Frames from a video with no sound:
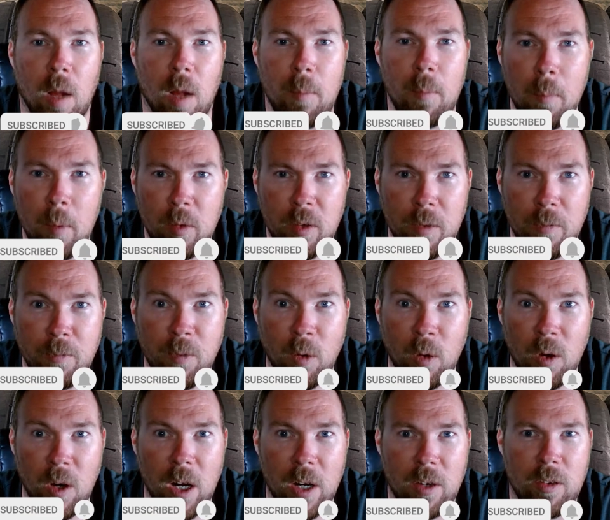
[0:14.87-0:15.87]
I'm almost at
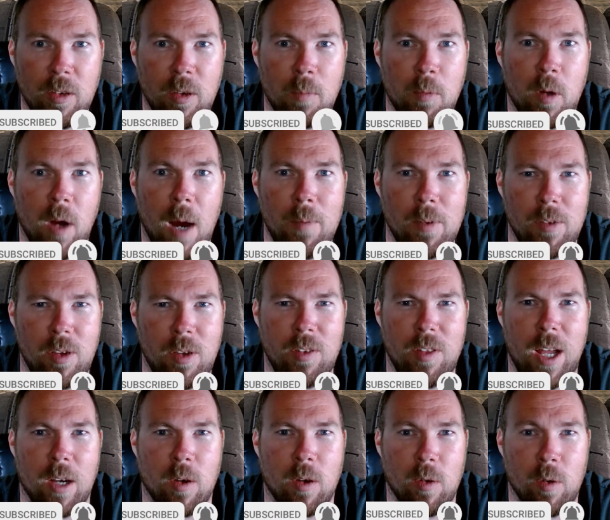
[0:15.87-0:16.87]
400 subscribers. Isn't
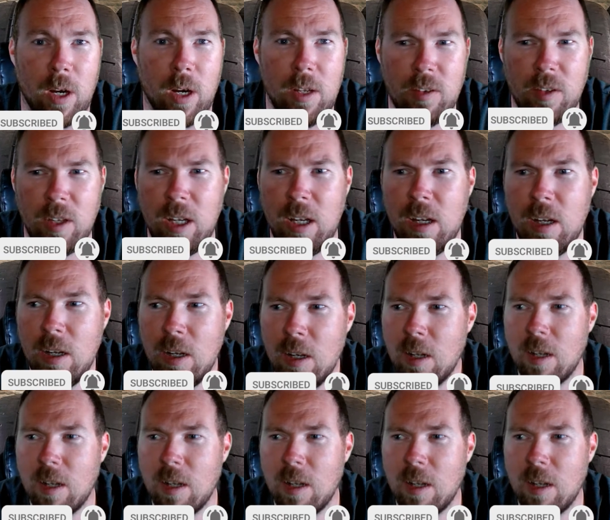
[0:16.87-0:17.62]
that crazy?